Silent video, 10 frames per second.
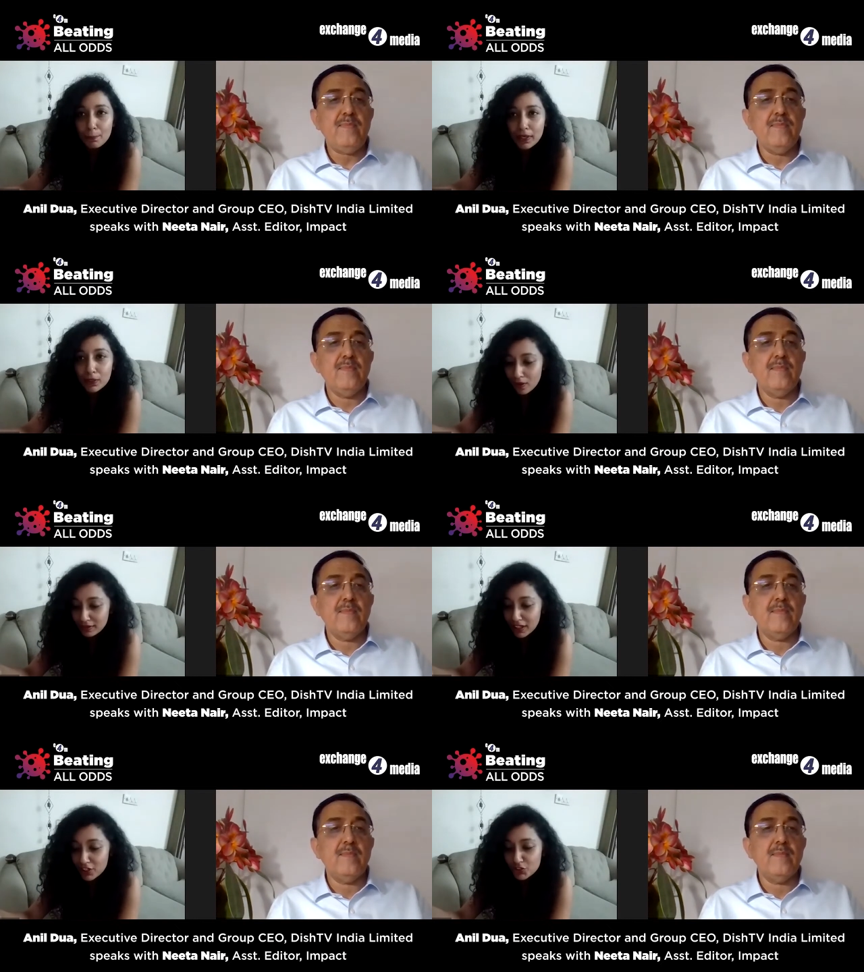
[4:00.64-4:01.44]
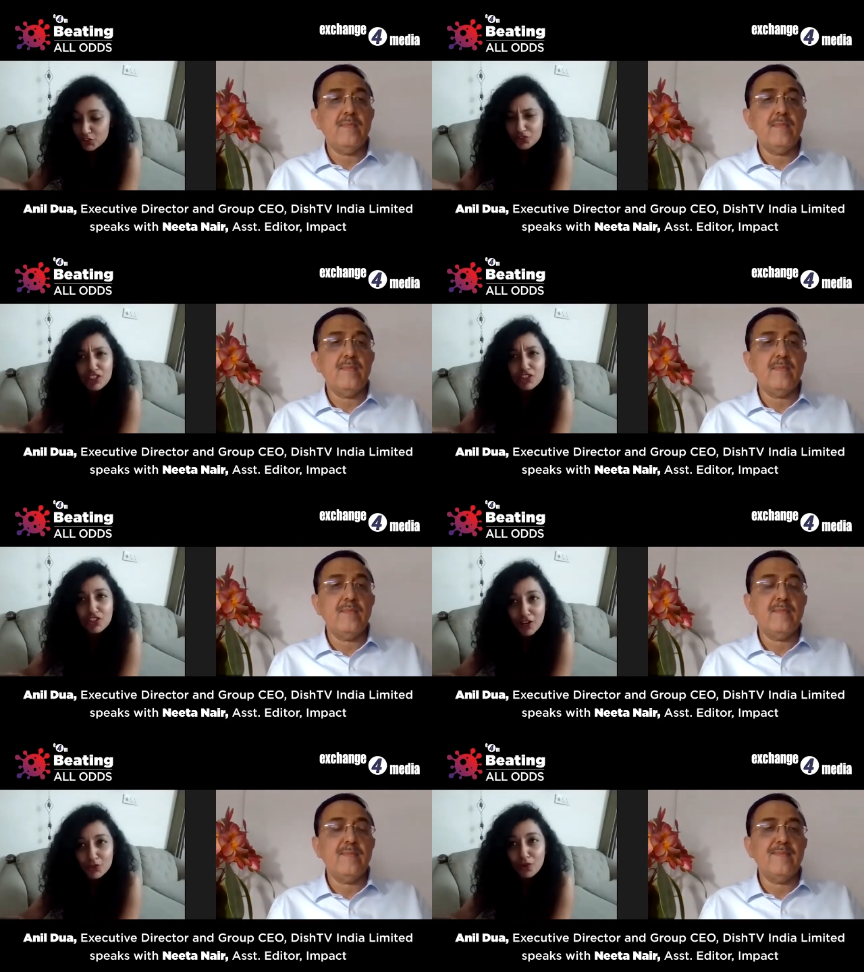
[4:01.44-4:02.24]
Speaker 1: called Desh Recharge Ho
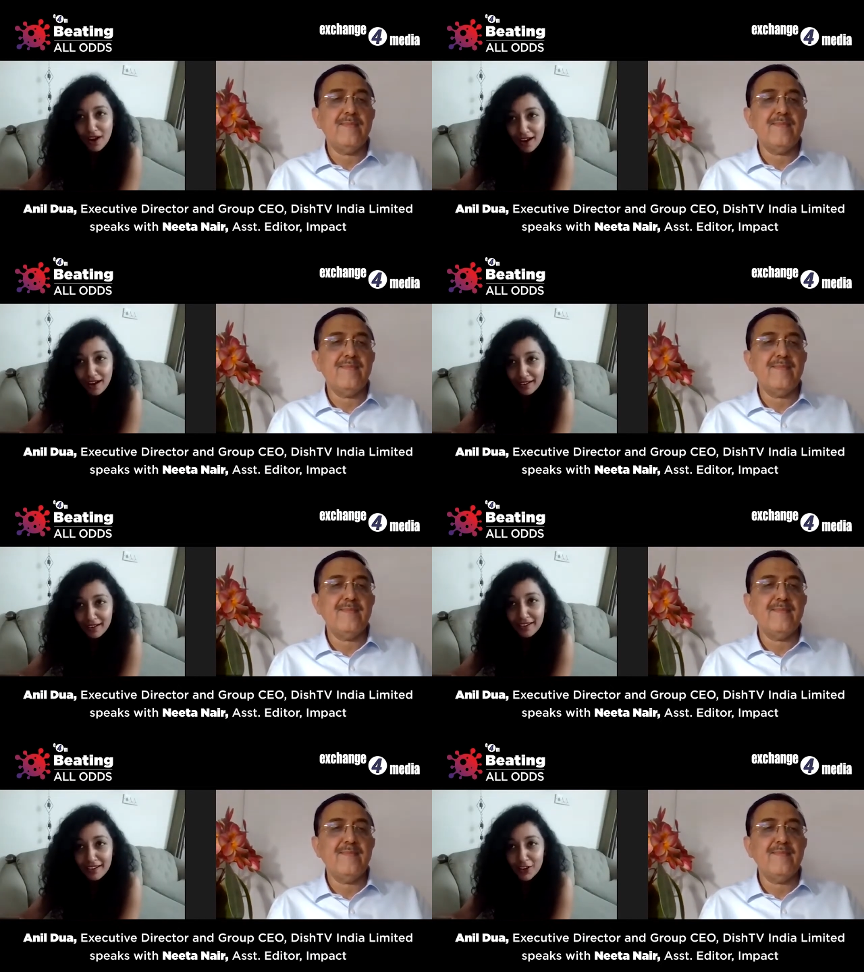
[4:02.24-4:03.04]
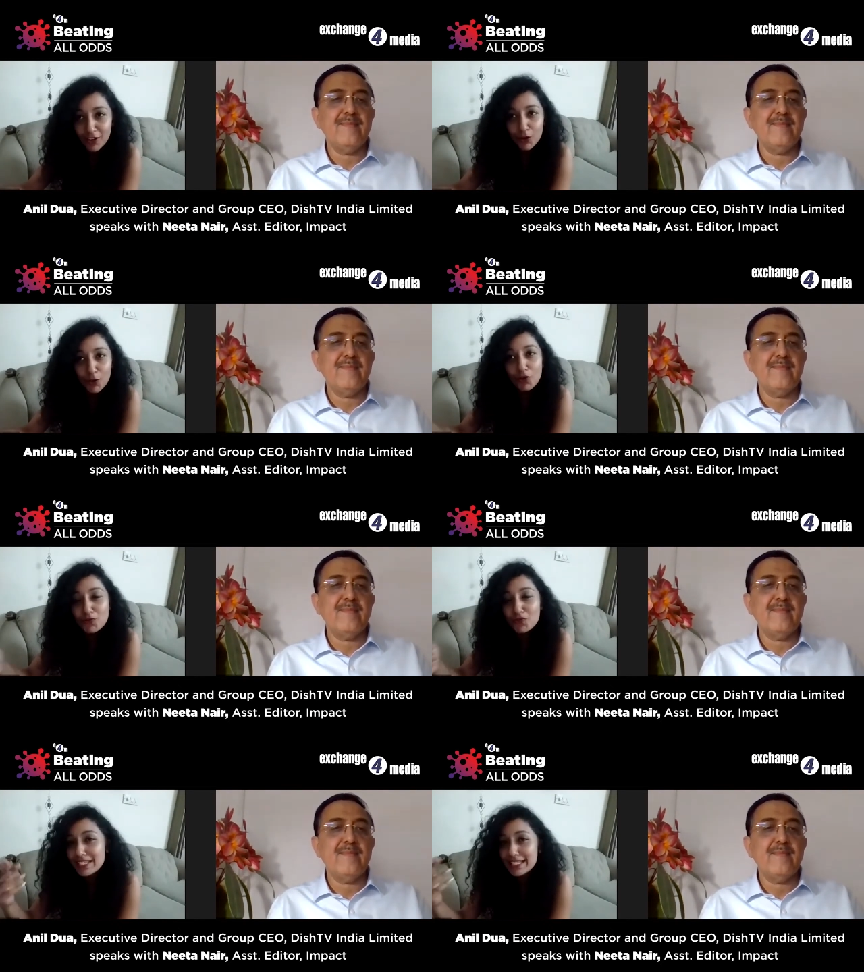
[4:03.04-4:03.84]
Raha Hai. Now, what was the
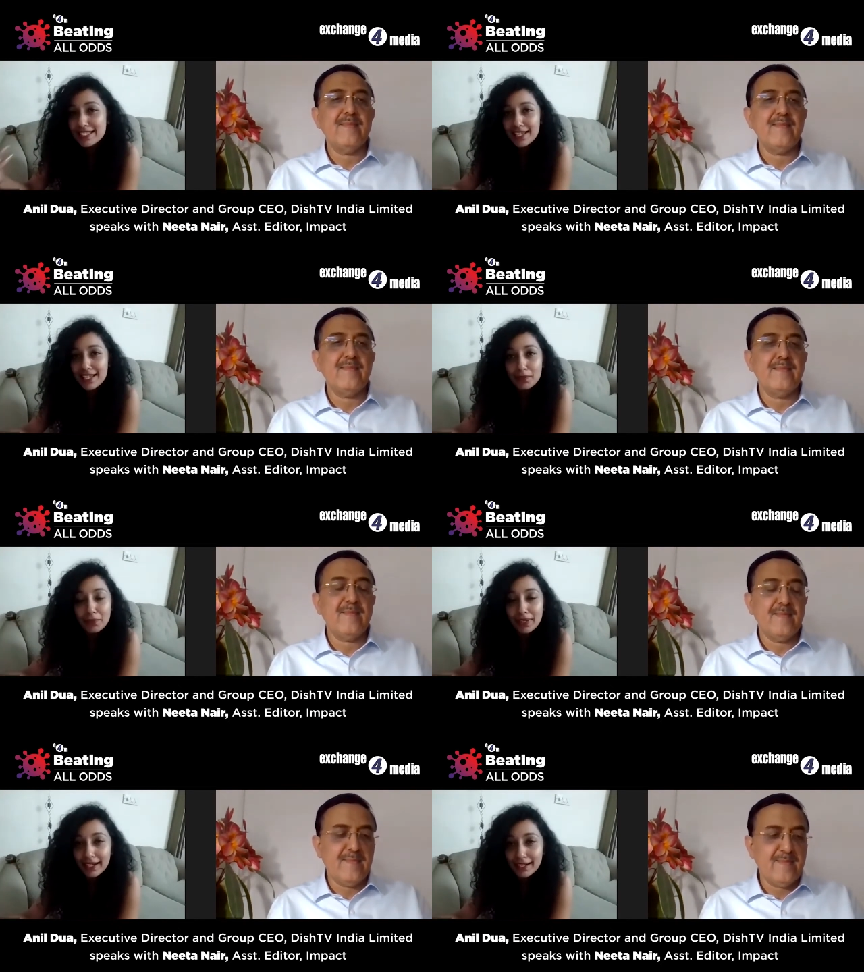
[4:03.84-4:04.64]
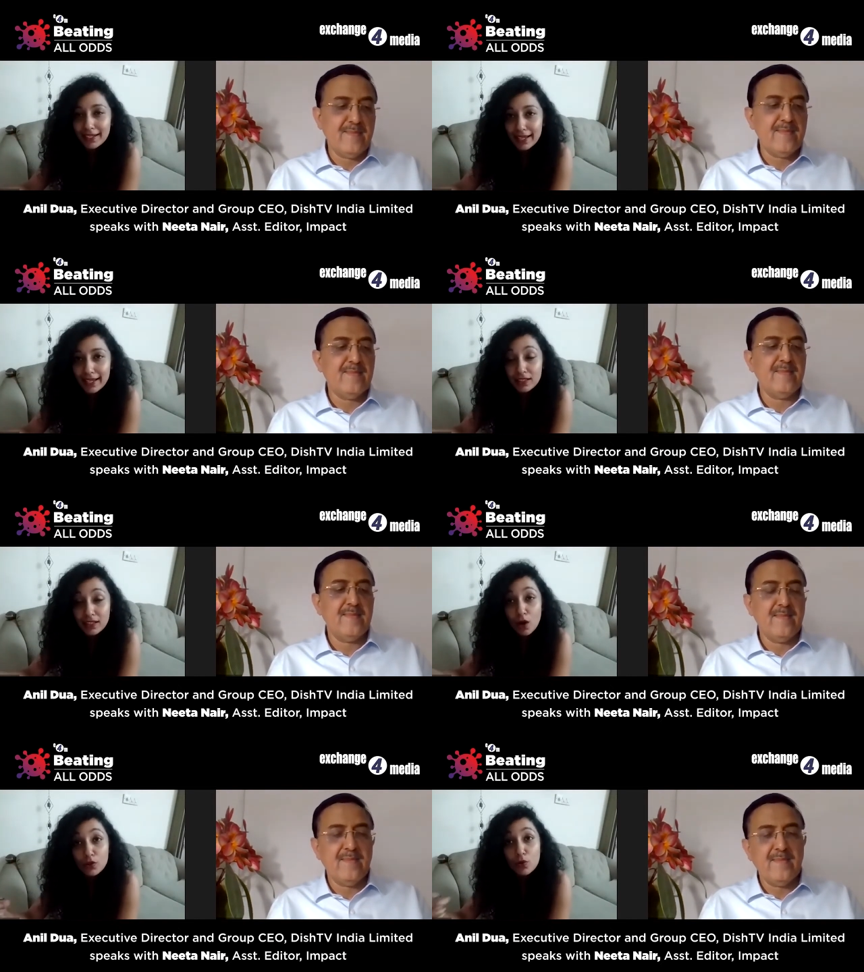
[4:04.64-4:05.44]
insight behind that and how are you
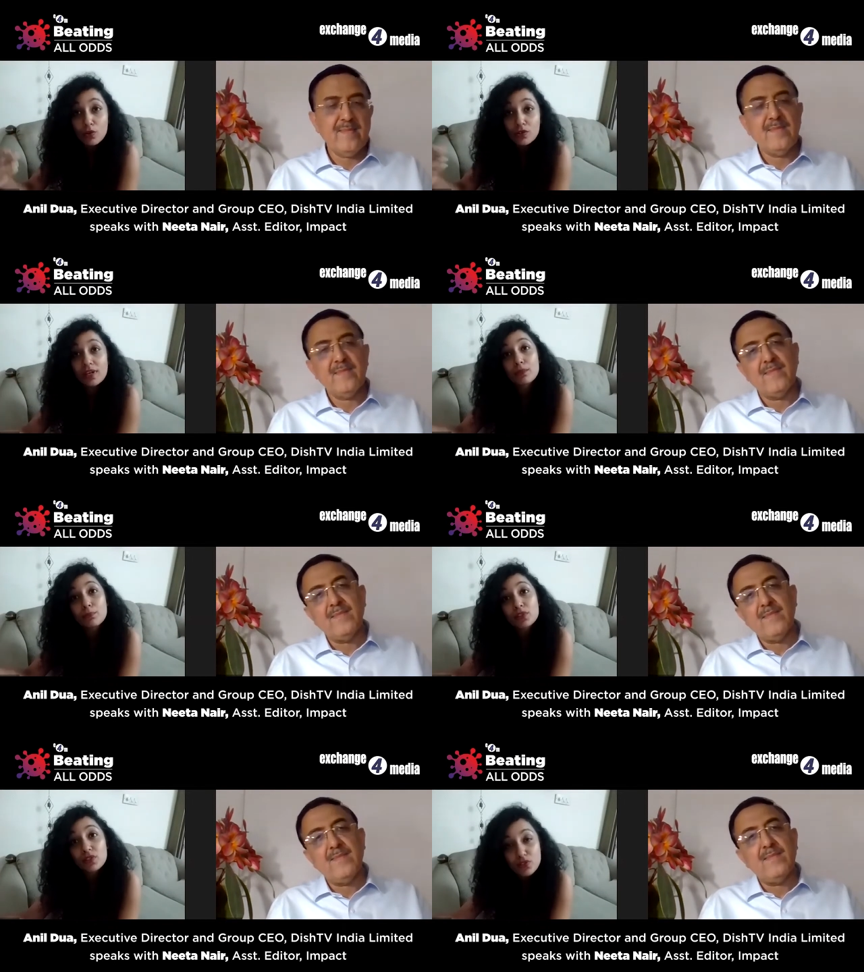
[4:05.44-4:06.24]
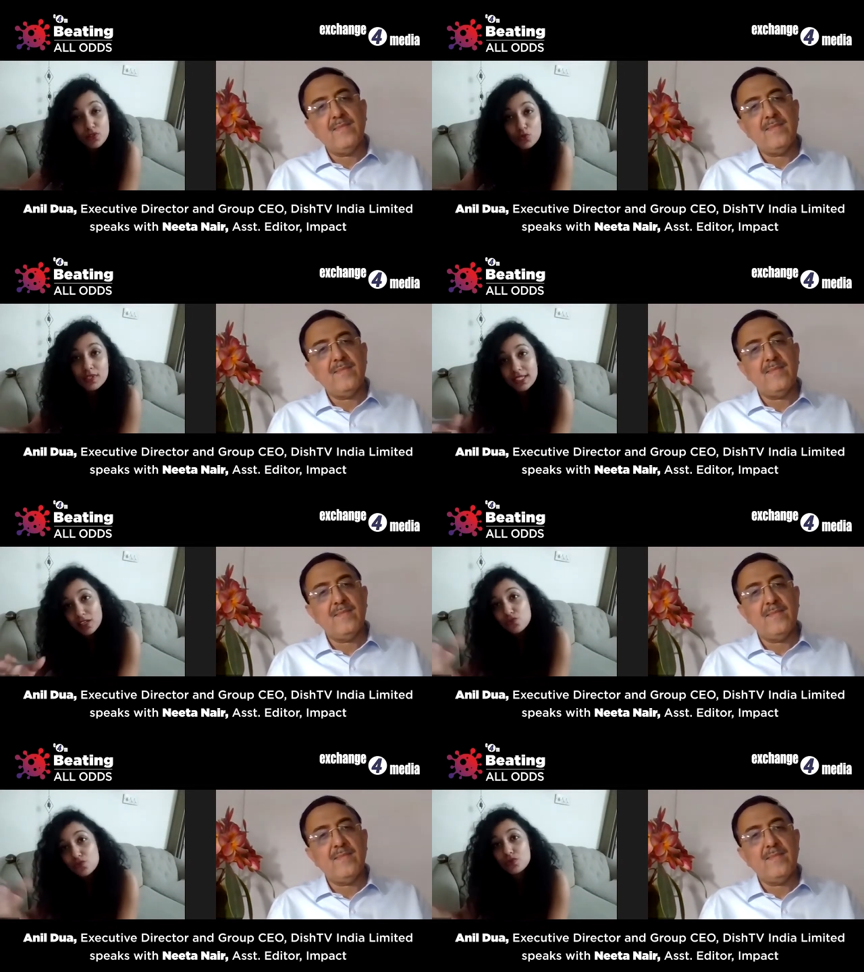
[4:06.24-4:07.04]
also helping your consumers get
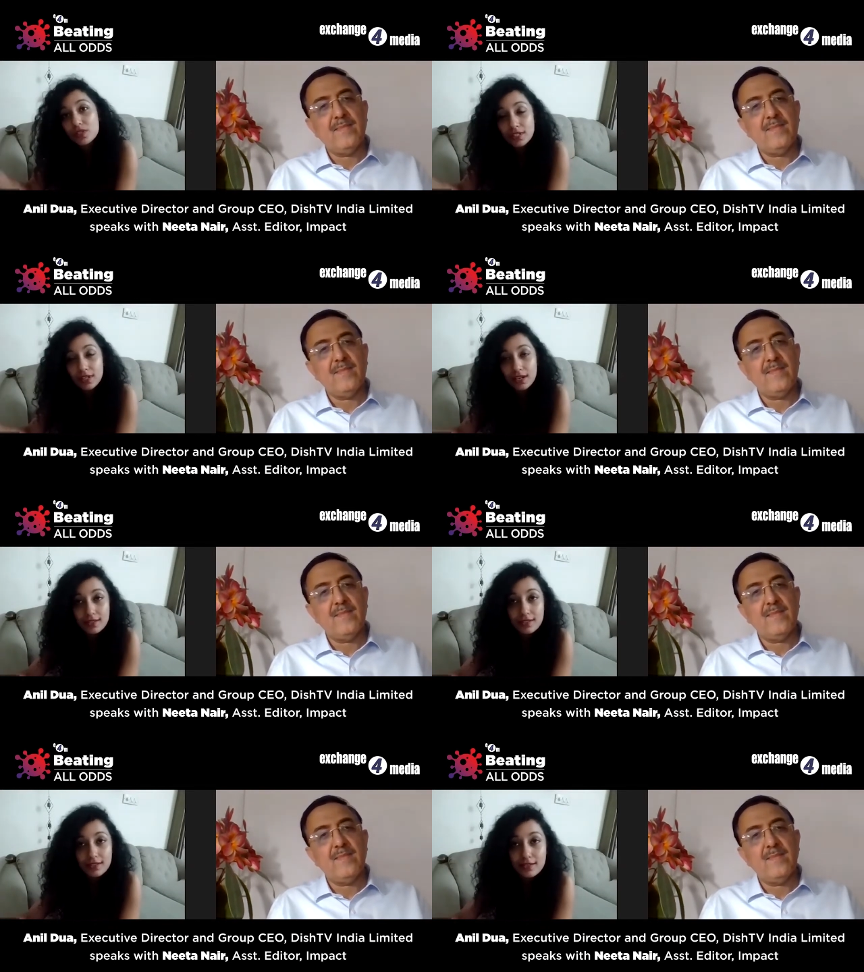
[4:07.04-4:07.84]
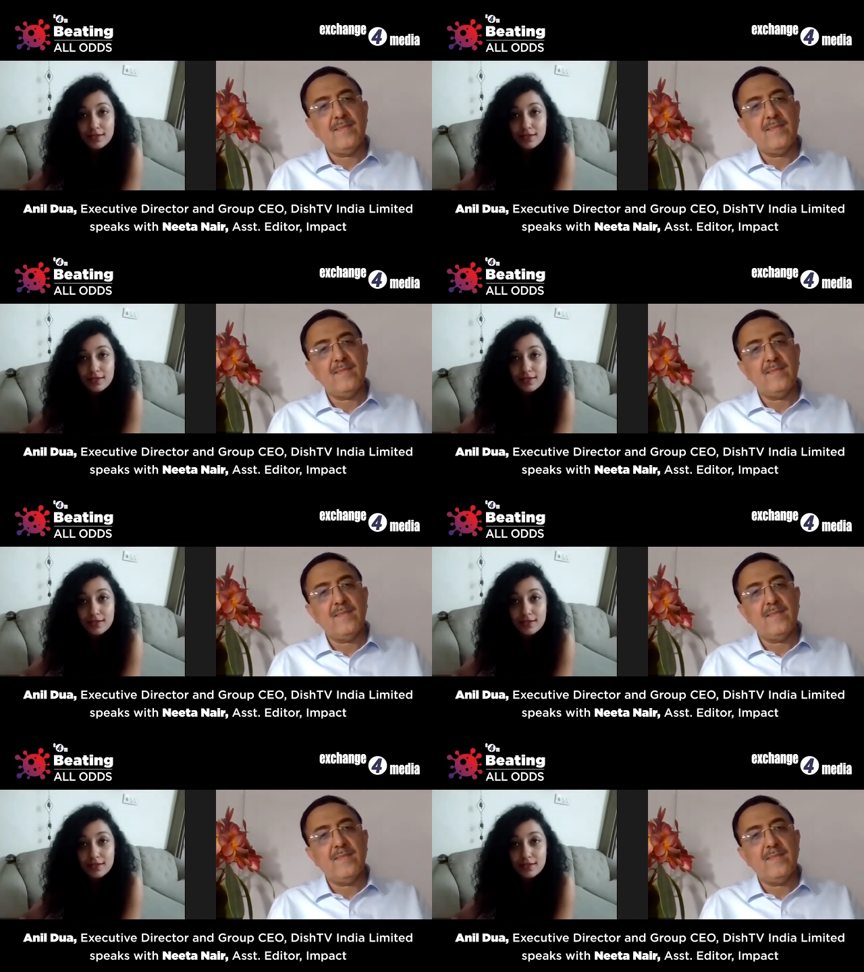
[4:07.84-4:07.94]
through this crisis?